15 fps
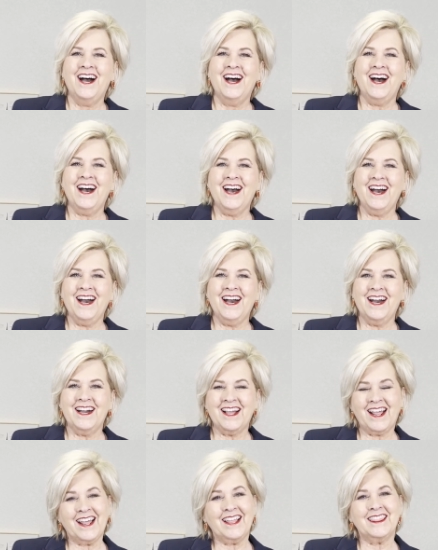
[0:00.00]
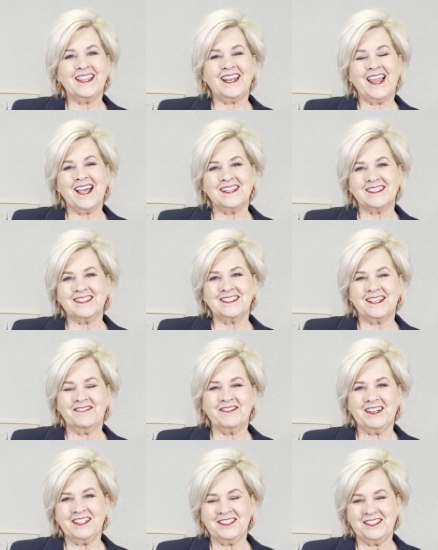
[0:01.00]
Ah, and the last look I'm
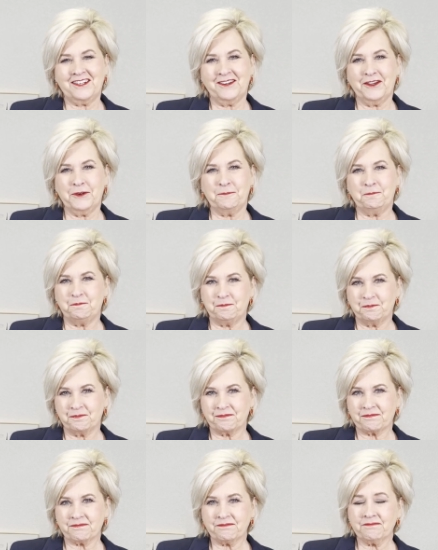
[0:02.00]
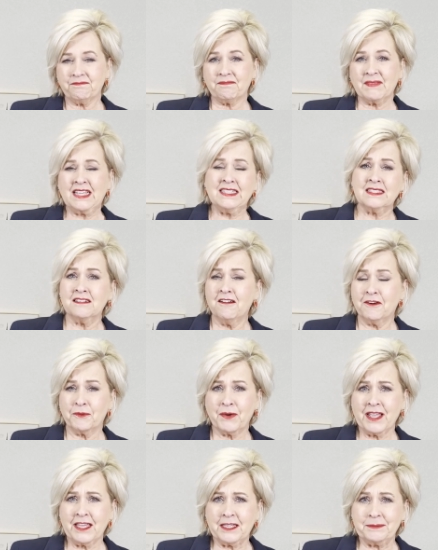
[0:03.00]
going to show you is not
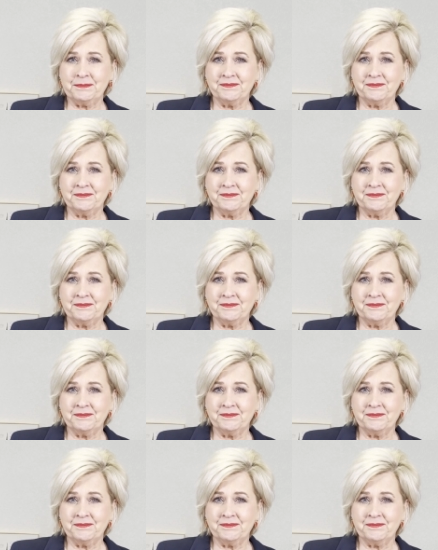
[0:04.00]
red.